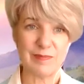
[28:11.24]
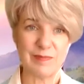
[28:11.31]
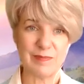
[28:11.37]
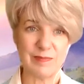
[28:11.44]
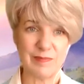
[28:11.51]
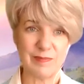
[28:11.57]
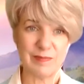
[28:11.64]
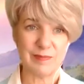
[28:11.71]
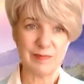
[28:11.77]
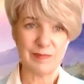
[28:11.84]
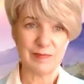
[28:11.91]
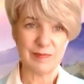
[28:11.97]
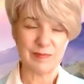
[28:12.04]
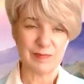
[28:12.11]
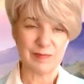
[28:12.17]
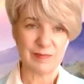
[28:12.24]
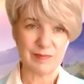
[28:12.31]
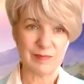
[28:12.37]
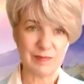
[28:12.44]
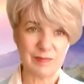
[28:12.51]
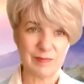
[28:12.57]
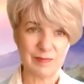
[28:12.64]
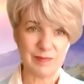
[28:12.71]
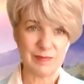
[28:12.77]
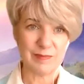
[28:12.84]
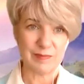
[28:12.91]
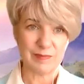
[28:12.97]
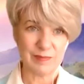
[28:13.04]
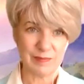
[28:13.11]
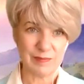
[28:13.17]

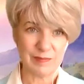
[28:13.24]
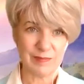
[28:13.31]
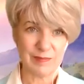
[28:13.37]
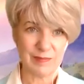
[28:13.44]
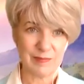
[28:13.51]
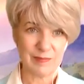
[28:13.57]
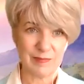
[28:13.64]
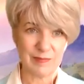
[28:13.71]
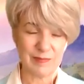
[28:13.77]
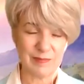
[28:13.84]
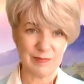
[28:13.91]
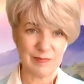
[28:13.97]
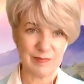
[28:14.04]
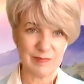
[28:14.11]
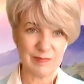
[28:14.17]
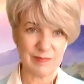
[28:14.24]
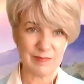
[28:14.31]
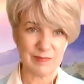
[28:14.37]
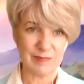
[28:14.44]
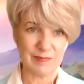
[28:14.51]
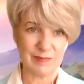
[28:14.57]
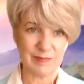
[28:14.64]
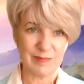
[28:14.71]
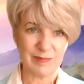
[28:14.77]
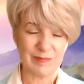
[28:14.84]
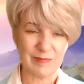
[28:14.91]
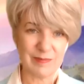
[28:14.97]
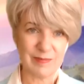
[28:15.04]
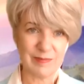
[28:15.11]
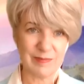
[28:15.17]

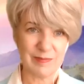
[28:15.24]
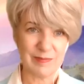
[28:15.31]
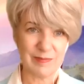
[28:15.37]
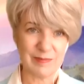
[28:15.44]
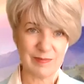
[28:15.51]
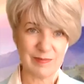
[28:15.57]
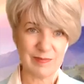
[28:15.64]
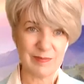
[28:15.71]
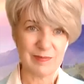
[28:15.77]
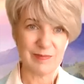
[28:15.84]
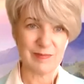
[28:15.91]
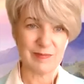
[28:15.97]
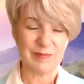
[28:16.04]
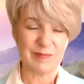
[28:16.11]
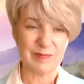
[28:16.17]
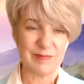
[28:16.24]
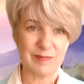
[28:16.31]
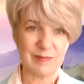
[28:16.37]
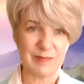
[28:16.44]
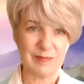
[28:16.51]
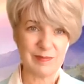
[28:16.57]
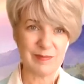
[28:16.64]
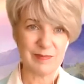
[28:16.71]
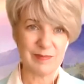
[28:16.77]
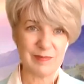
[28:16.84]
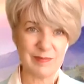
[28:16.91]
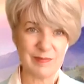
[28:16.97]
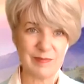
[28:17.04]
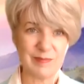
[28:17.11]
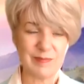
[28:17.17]

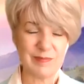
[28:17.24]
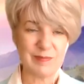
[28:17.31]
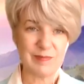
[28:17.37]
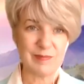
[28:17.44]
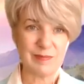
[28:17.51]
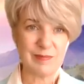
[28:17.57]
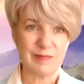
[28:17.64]
(not speaking)